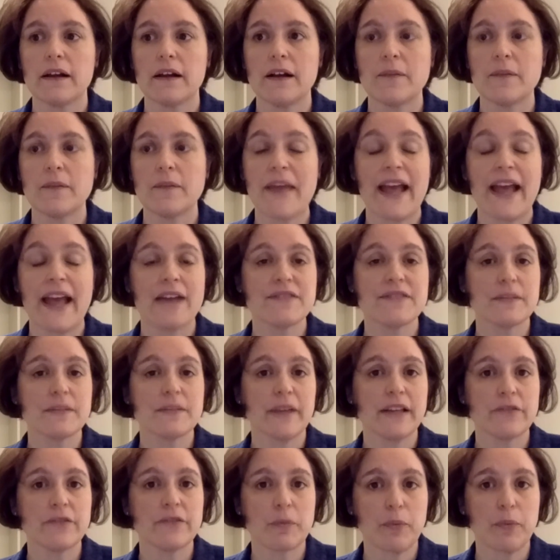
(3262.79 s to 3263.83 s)
um, have some
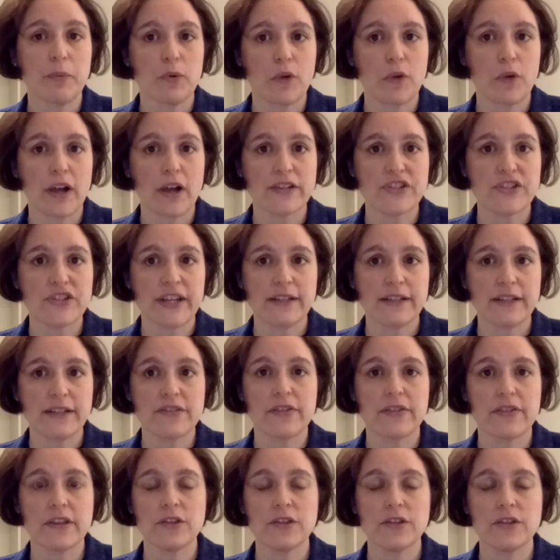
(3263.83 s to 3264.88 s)
kind of a project
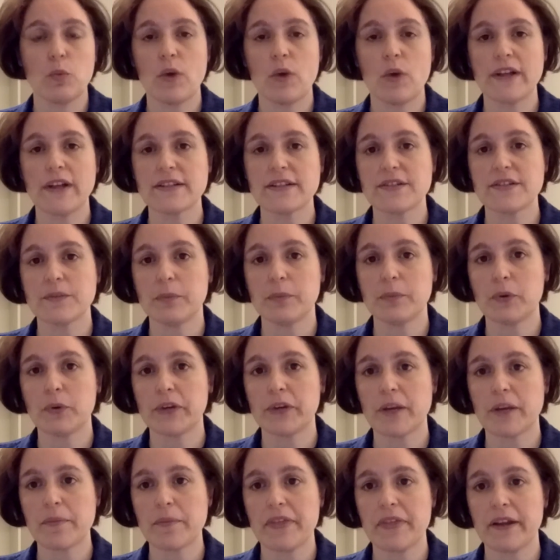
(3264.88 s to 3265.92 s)
that you want to put
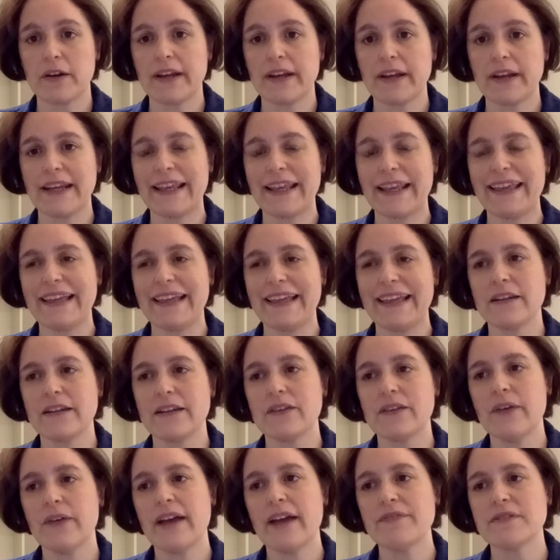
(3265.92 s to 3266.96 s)
up there. And again,
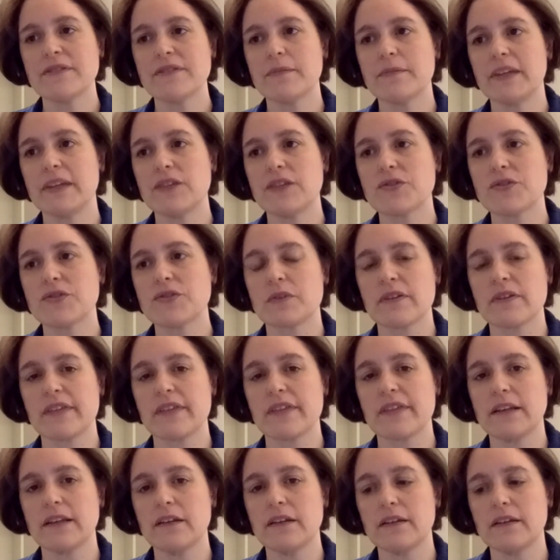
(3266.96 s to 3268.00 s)
you have to make sure
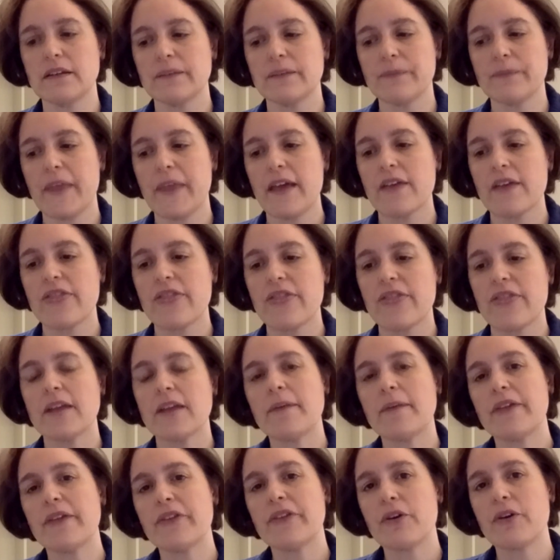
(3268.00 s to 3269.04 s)
that think
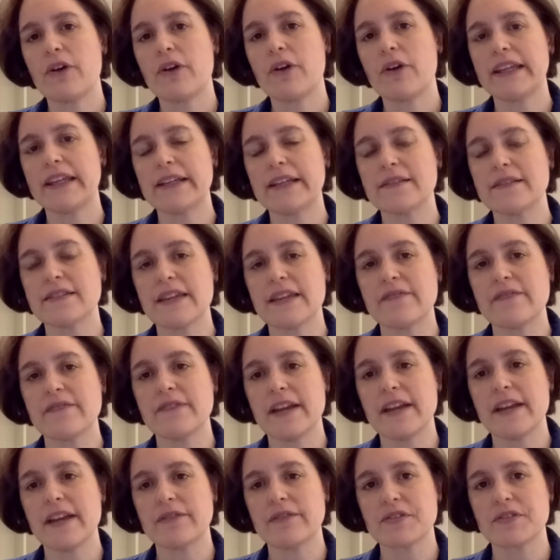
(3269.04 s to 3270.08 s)
about the audience. They've
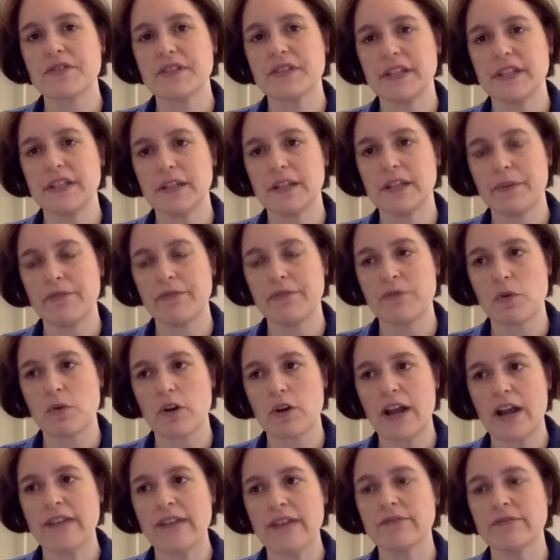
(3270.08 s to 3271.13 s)
never seen it
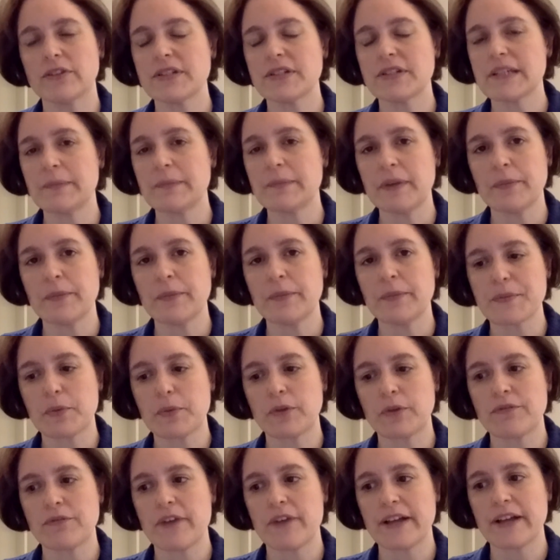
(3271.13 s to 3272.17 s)
before. I've looked at people's
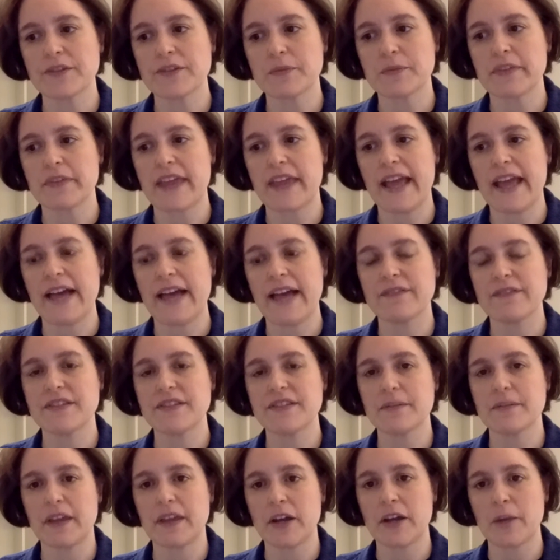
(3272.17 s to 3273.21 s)
profiles where they have
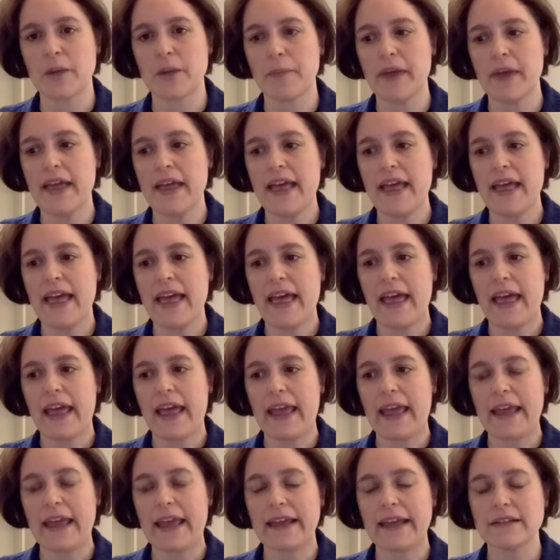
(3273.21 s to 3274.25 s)
something up
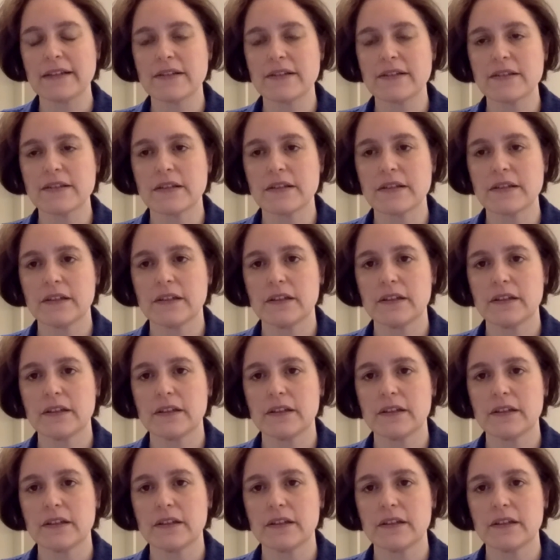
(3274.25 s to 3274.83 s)
and